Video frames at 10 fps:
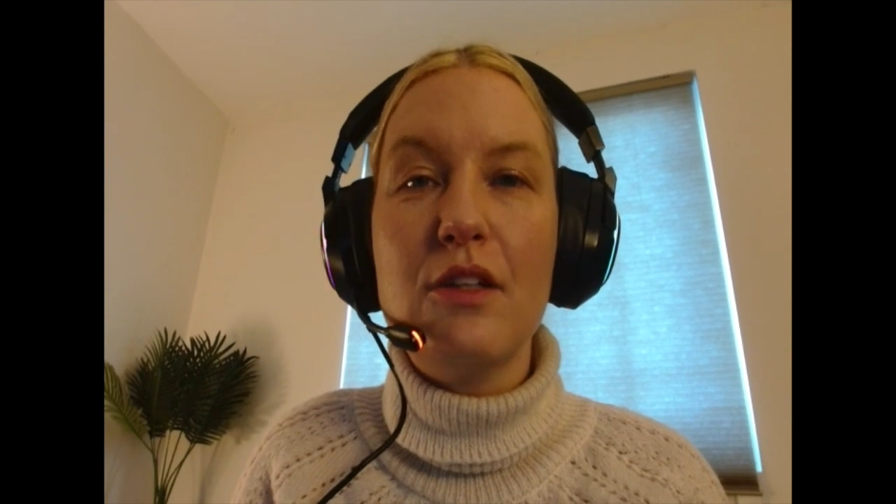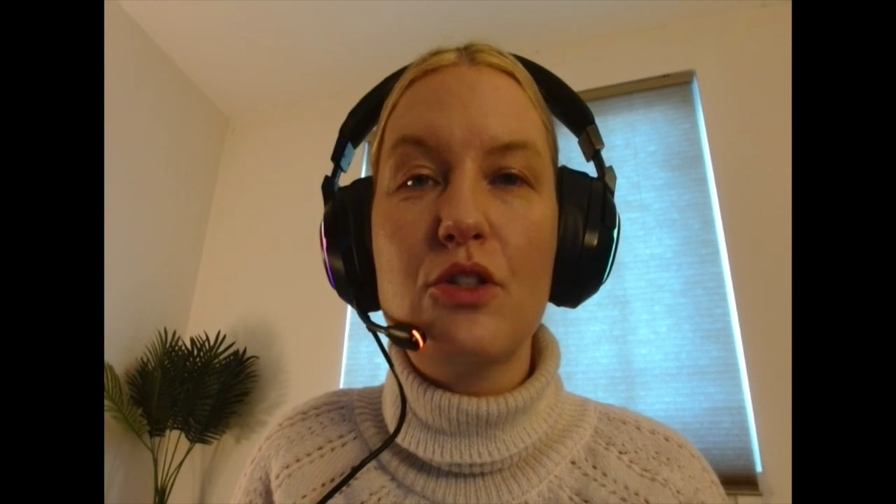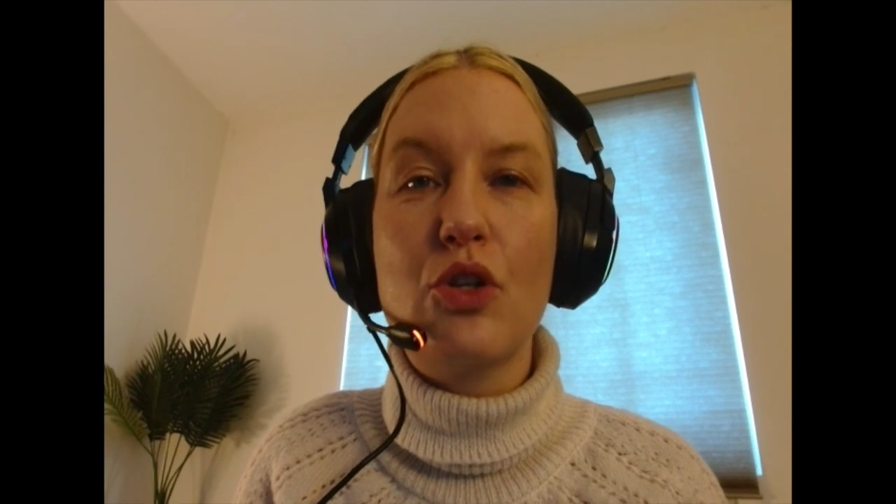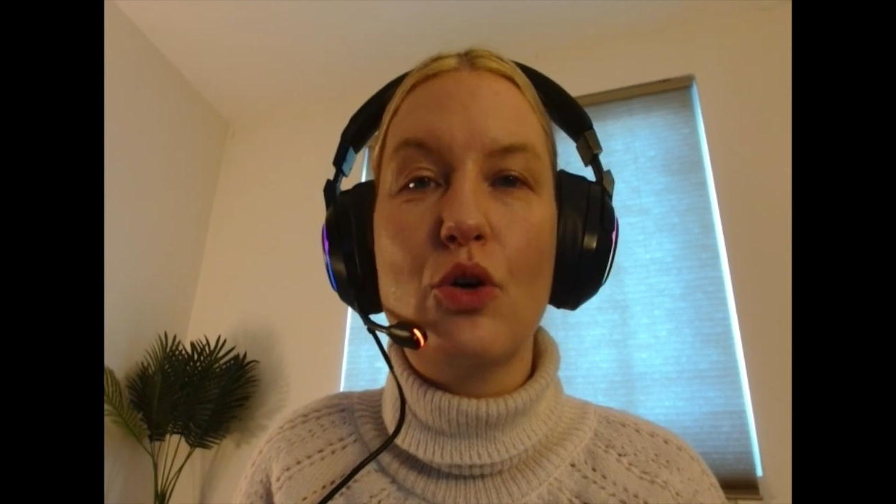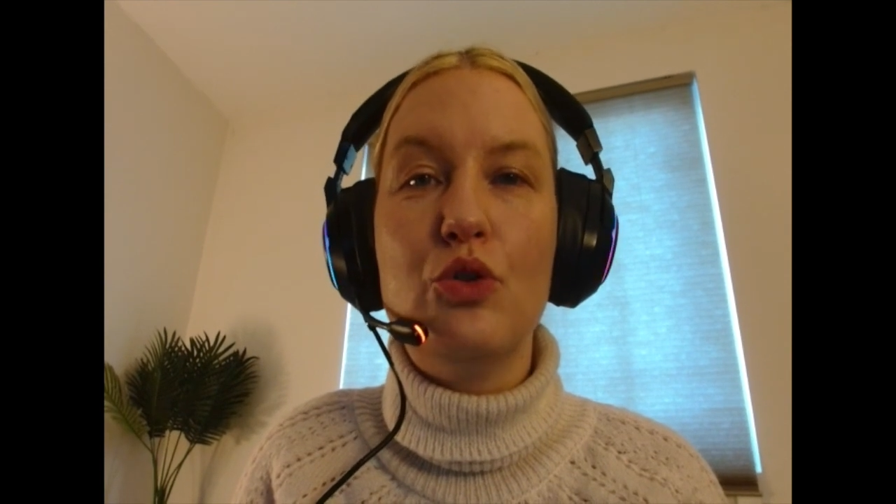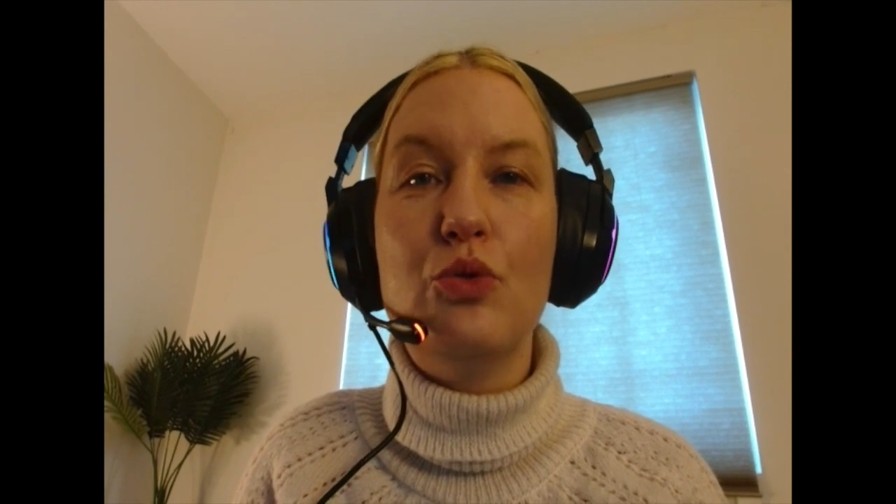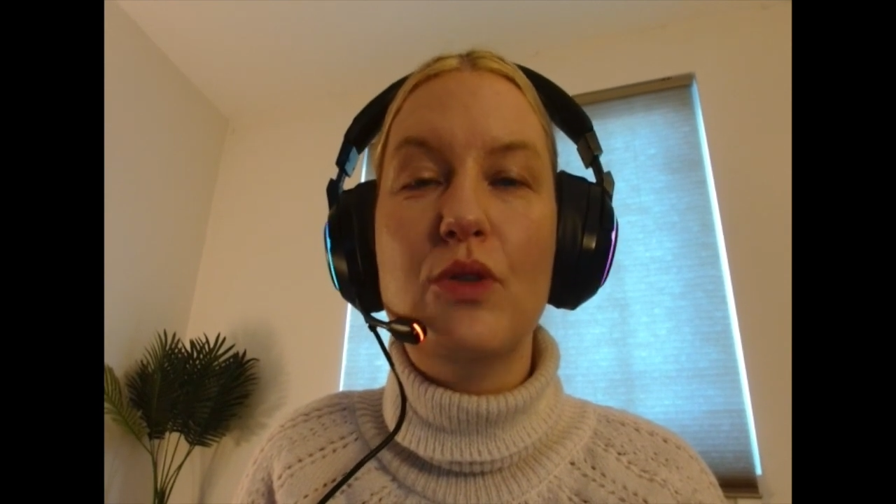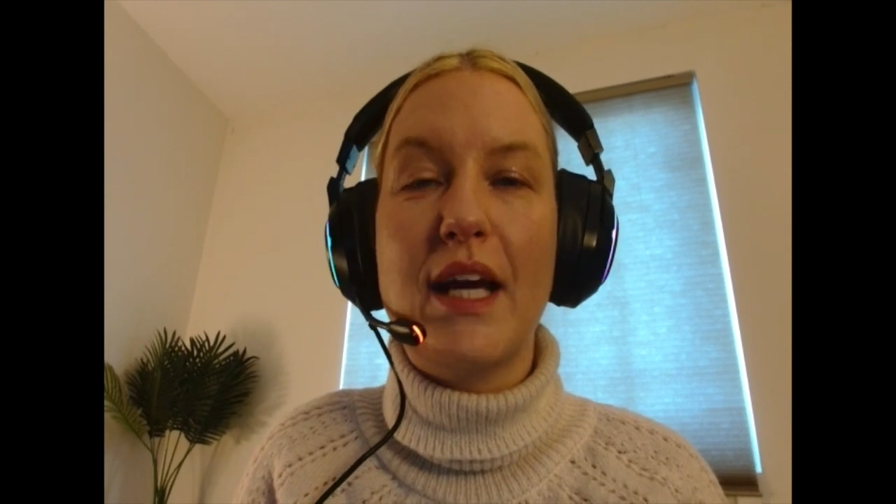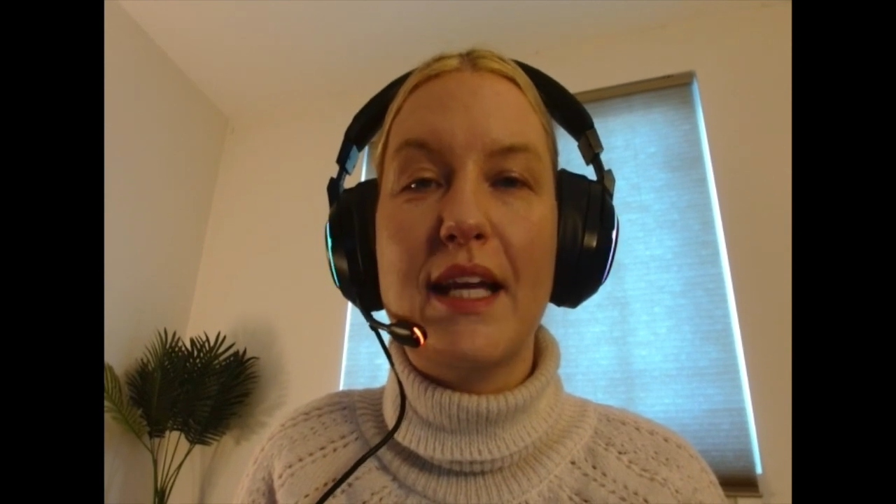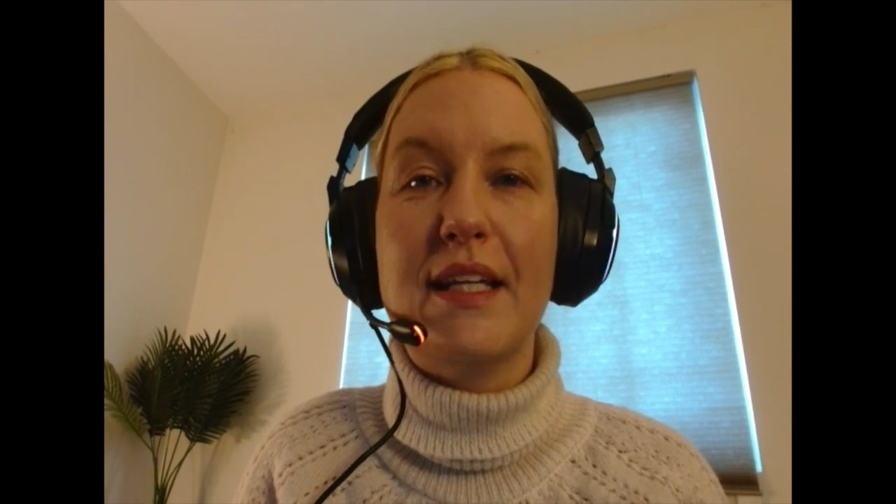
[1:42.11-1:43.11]
so you
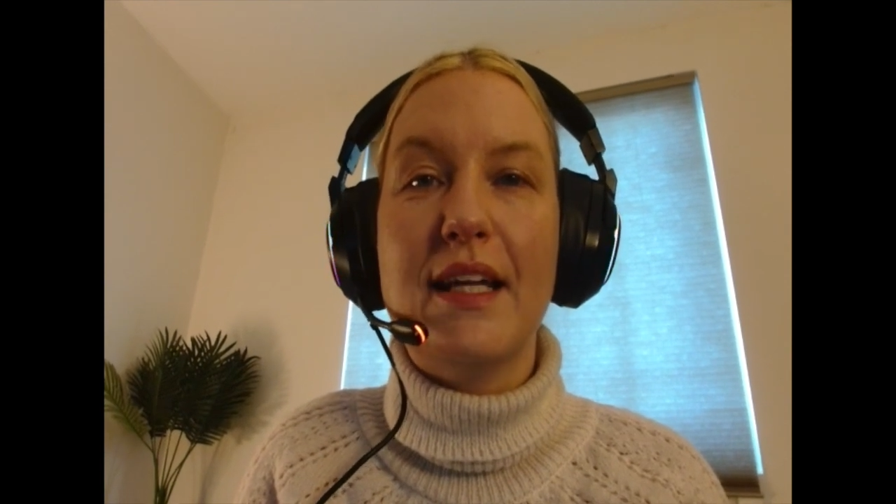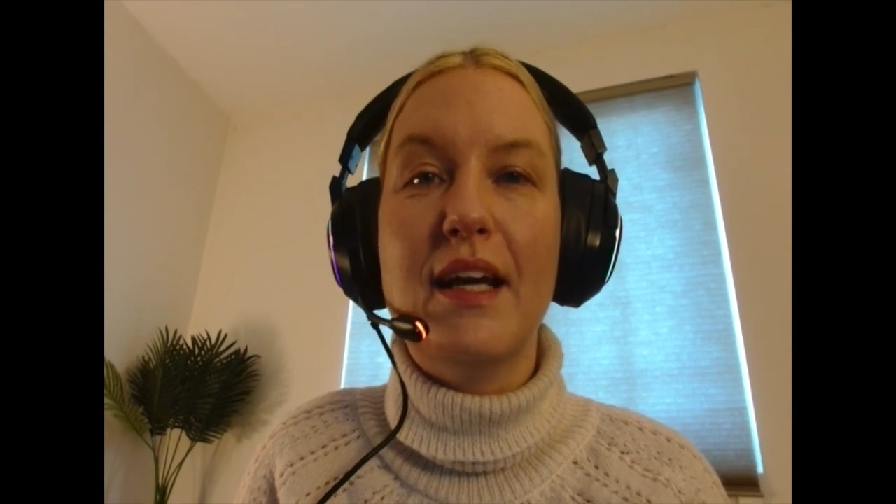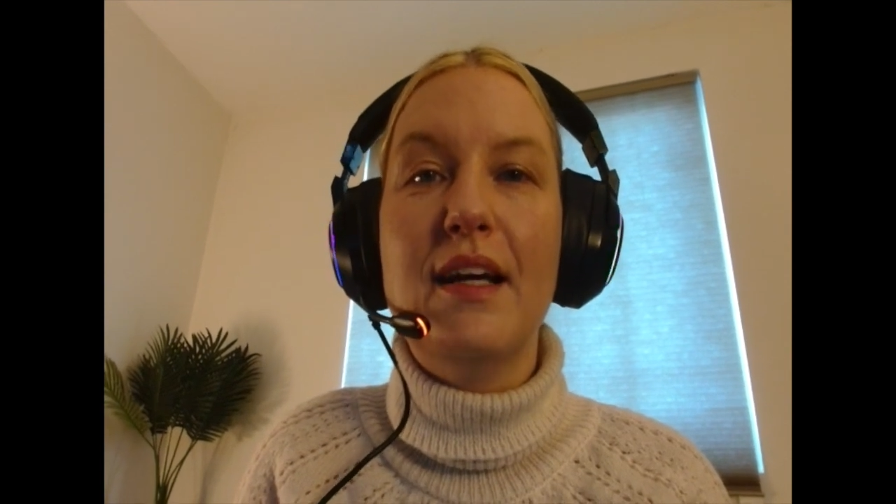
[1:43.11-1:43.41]
can